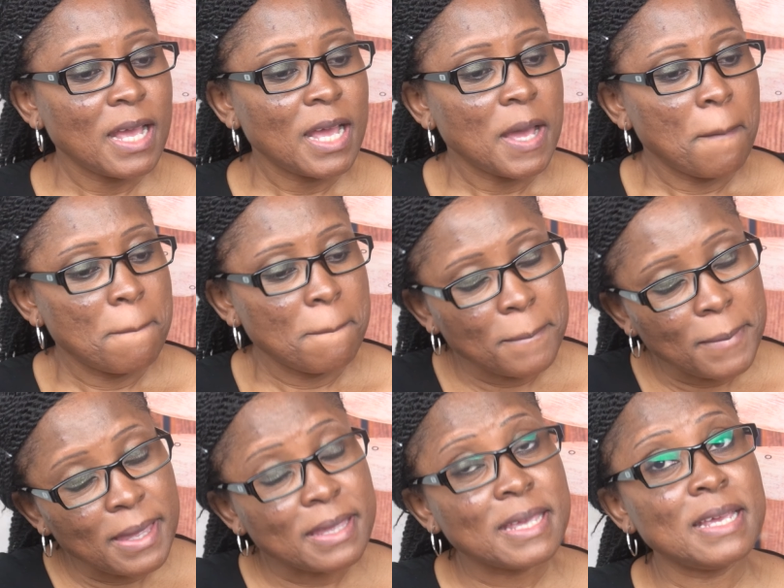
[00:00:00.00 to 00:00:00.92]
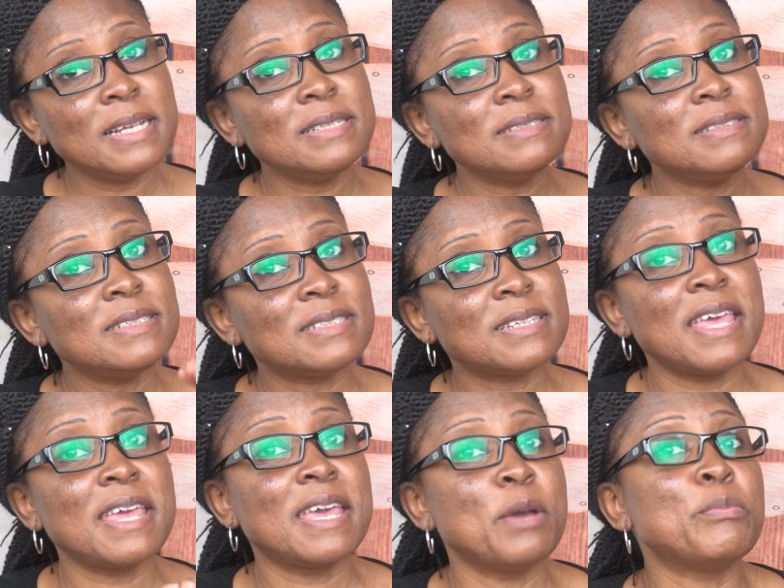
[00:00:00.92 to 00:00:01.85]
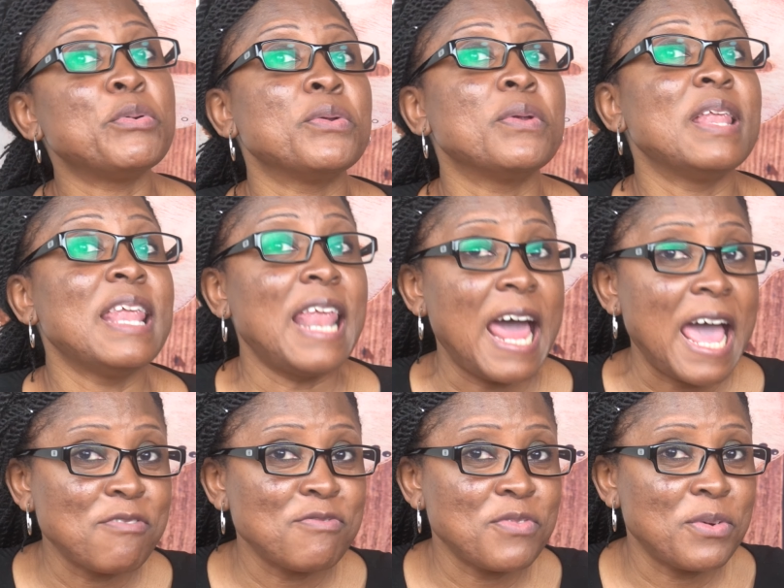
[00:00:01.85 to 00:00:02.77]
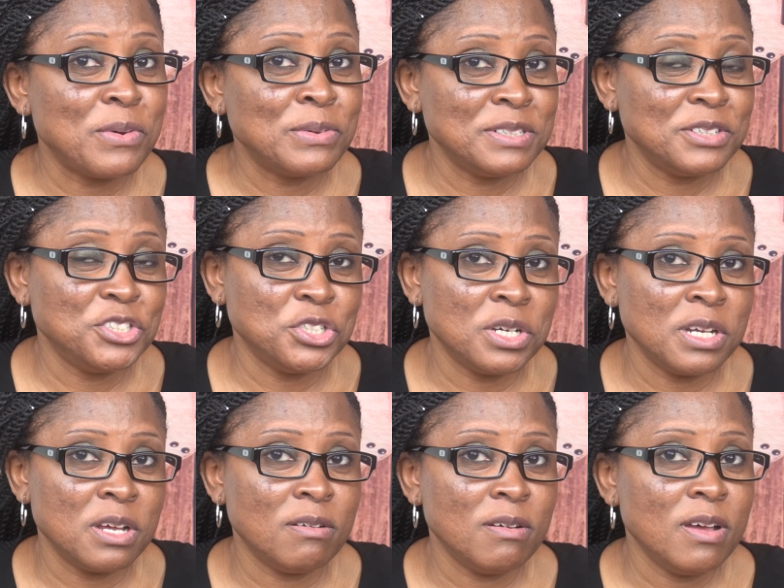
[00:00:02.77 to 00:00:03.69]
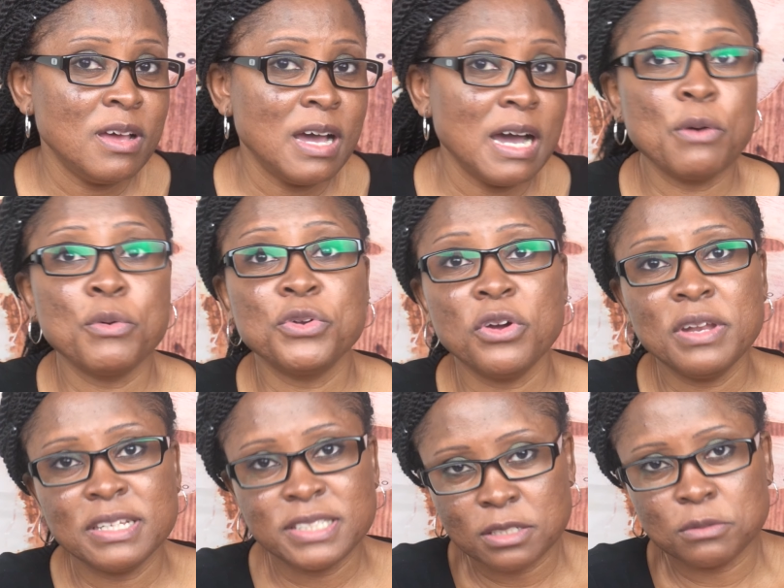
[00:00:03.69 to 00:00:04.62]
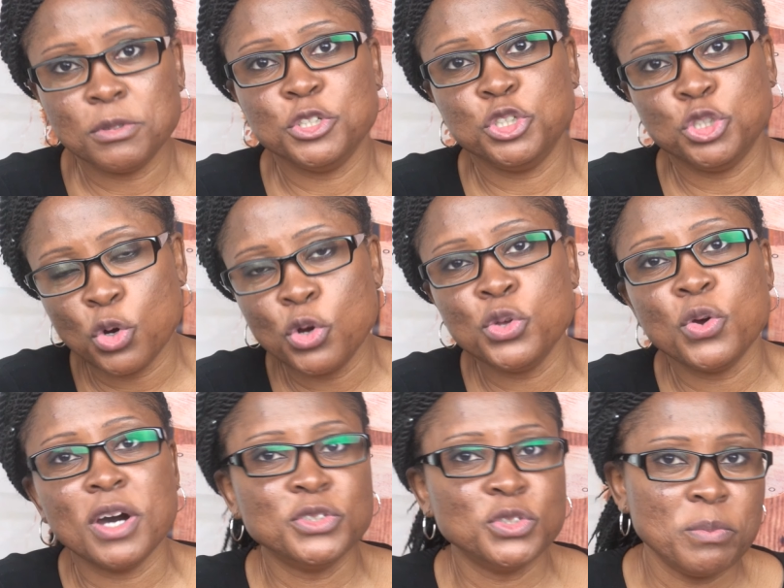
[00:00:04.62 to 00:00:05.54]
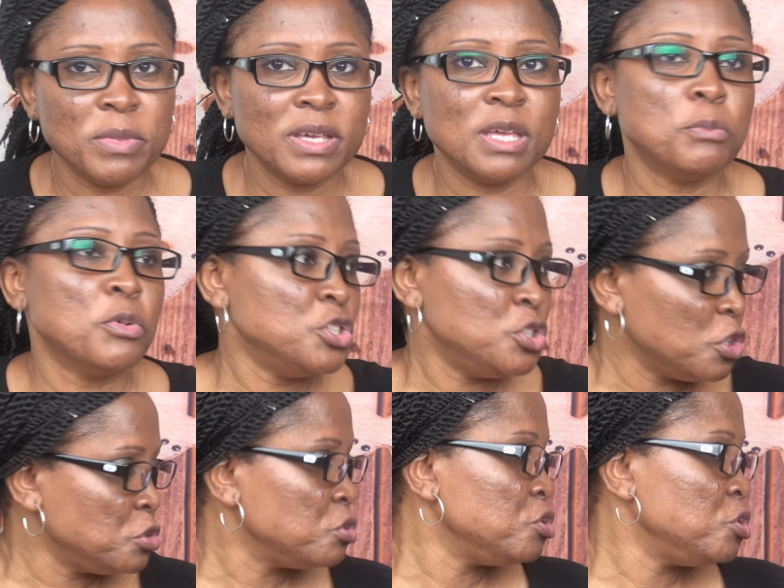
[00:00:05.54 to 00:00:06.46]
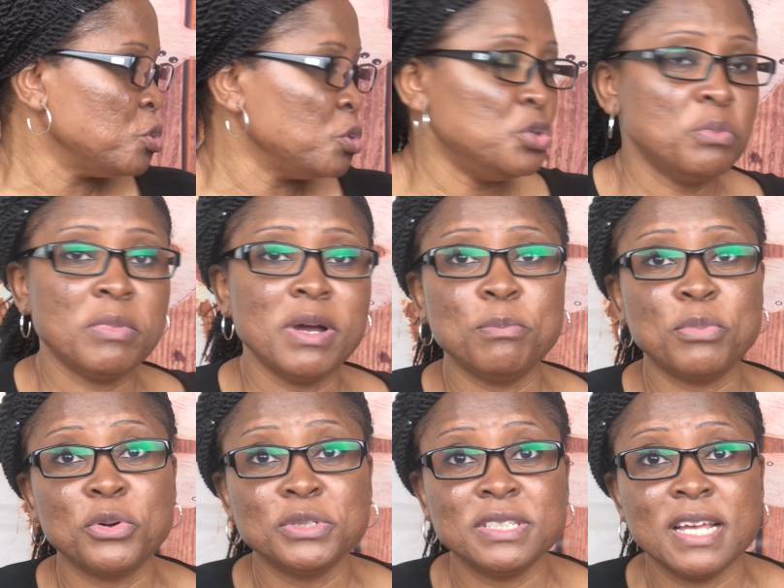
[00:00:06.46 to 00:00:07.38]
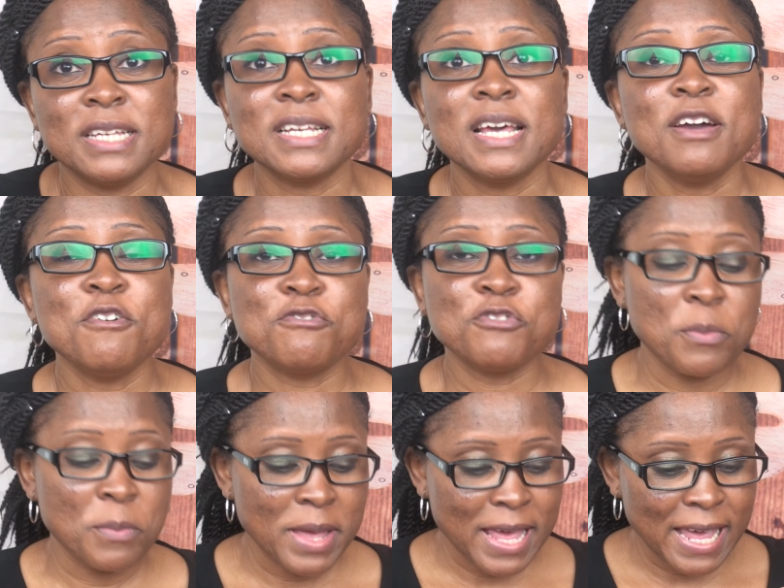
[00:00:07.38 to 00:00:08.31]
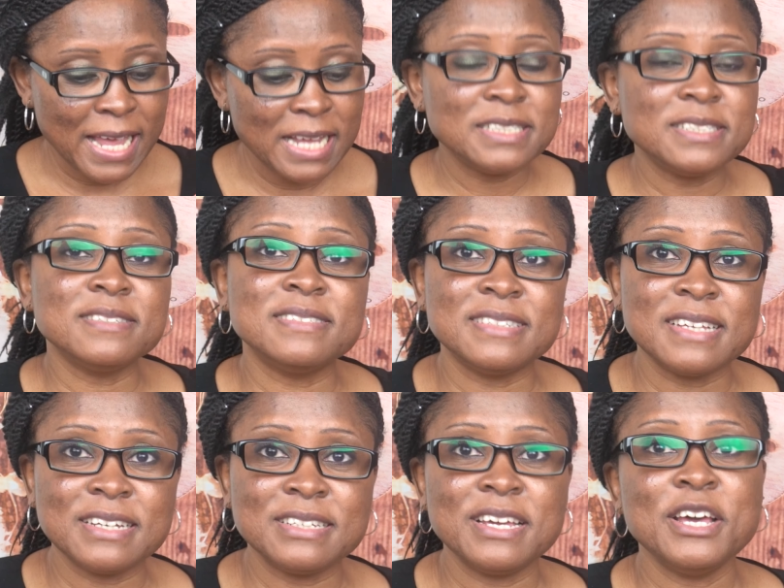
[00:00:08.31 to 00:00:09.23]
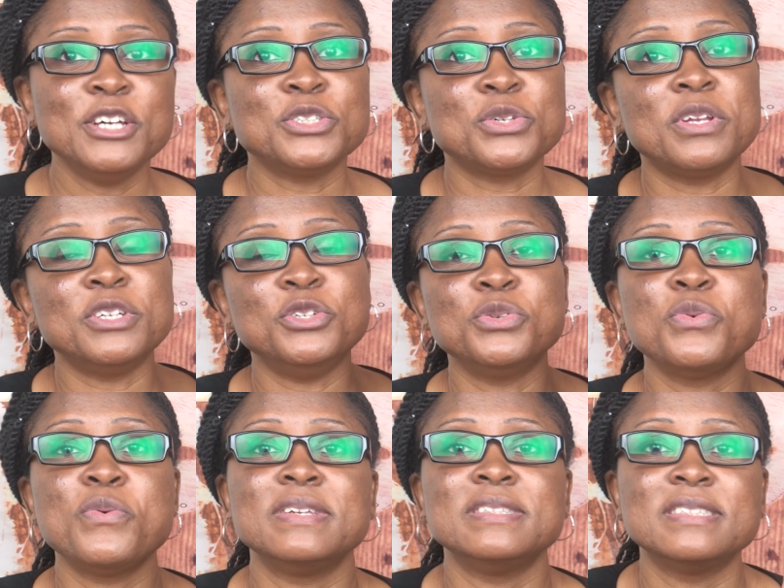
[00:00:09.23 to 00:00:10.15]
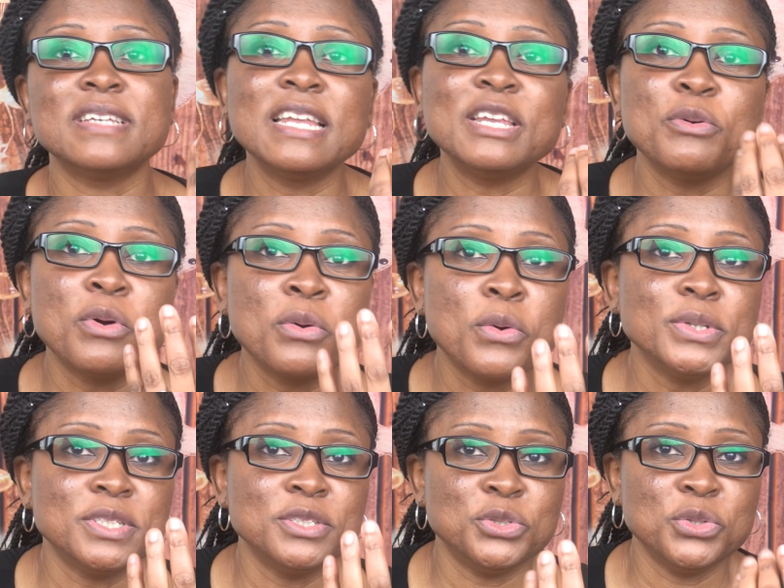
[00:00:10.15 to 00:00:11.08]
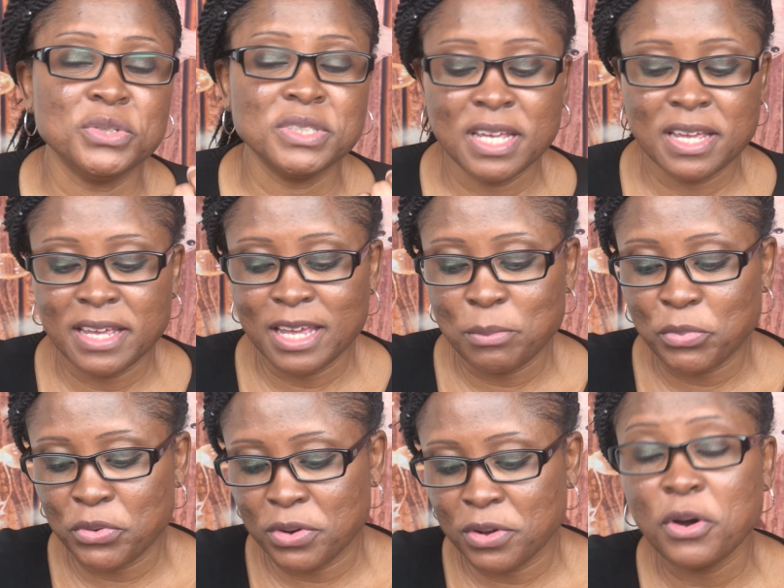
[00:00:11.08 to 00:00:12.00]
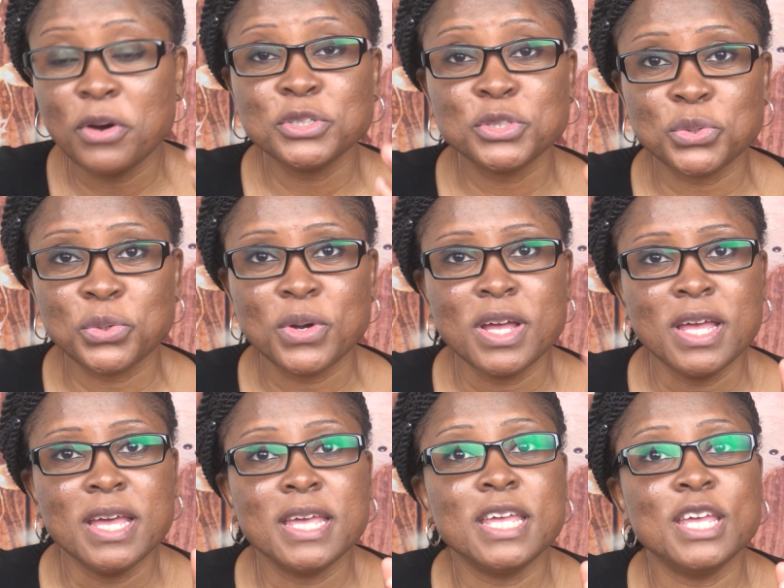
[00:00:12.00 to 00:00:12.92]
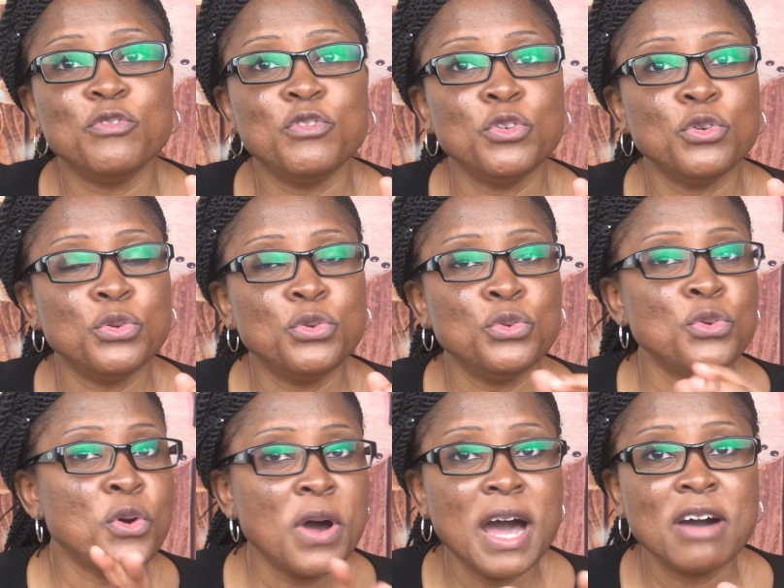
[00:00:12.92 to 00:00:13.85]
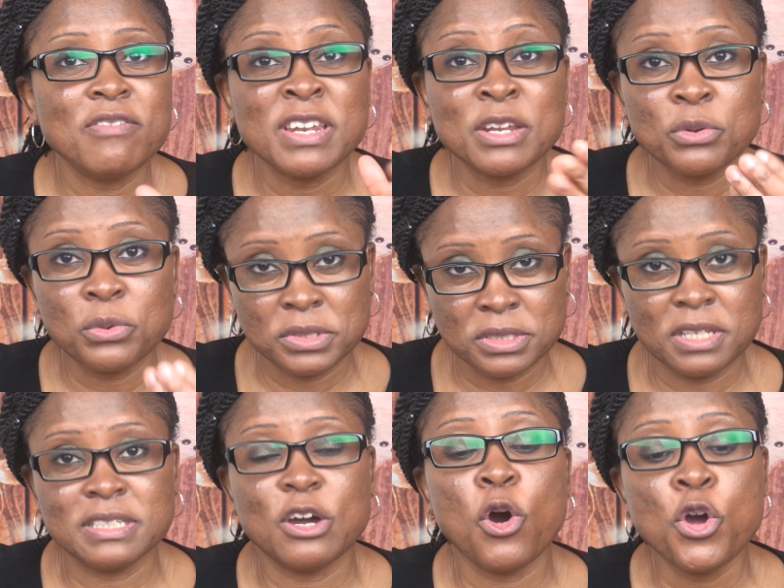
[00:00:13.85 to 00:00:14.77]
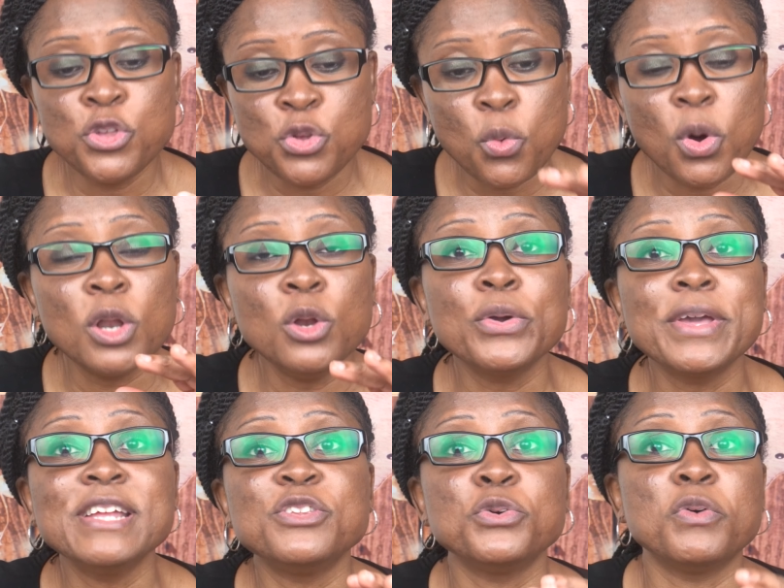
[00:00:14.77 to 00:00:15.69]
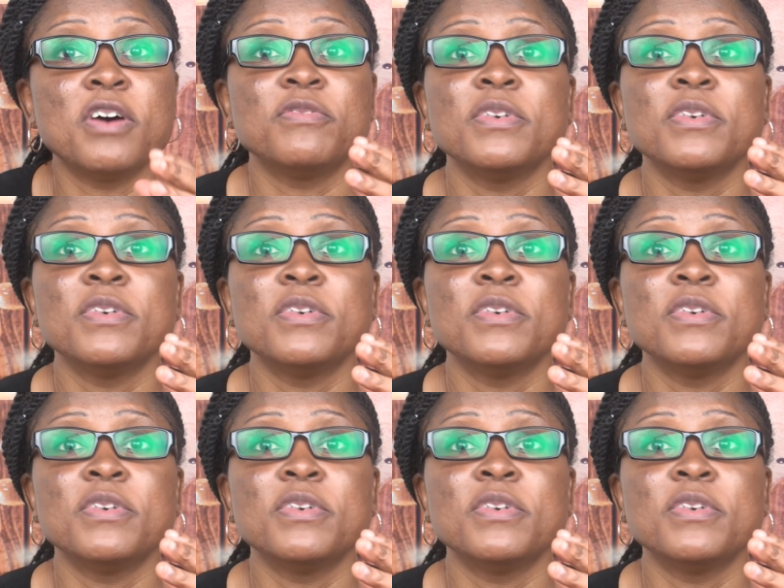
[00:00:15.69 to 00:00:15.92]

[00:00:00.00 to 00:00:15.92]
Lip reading: making skincare product live on this channel. I will not necessarily show you how to make it, but just to show you my process from A to Z, so that you know exactly what goes into your skincare product. Also, if you do not have any good skincare, or you are looking to have